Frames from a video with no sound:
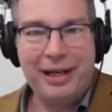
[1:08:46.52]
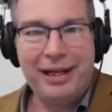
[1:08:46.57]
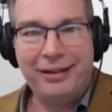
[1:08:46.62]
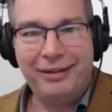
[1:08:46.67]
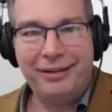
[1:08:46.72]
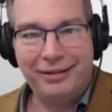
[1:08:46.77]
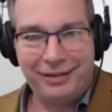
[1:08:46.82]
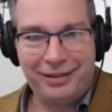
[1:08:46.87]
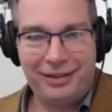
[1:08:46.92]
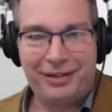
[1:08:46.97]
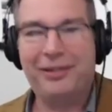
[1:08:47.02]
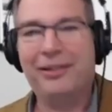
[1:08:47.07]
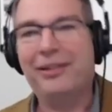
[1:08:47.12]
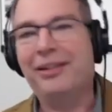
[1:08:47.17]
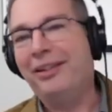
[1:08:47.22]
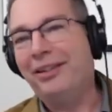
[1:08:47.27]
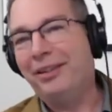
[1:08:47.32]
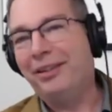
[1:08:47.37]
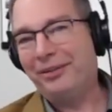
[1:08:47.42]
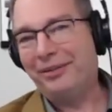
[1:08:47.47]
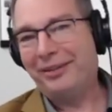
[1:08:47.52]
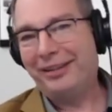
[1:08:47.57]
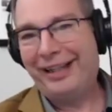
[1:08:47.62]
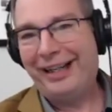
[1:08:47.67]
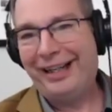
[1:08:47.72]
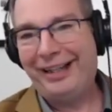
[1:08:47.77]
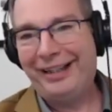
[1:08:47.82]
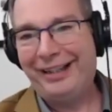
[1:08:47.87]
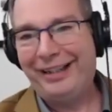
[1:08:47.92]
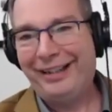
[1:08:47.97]
out, start all over
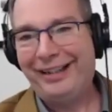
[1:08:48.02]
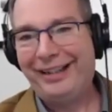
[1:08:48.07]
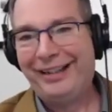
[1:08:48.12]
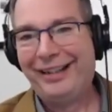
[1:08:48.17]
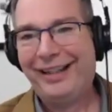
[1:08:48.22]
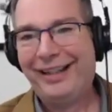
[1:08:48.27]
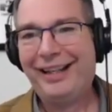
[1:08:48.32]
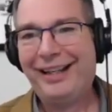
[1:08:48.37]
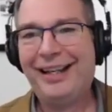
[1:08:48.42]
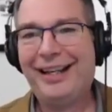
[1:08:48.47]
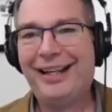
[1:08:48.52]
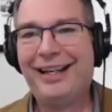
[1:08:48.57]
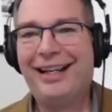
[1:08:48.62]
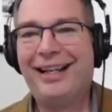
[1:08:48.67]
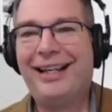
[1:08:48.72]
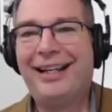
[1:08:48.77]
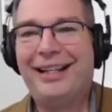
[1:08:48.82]
again. Mm-hmm.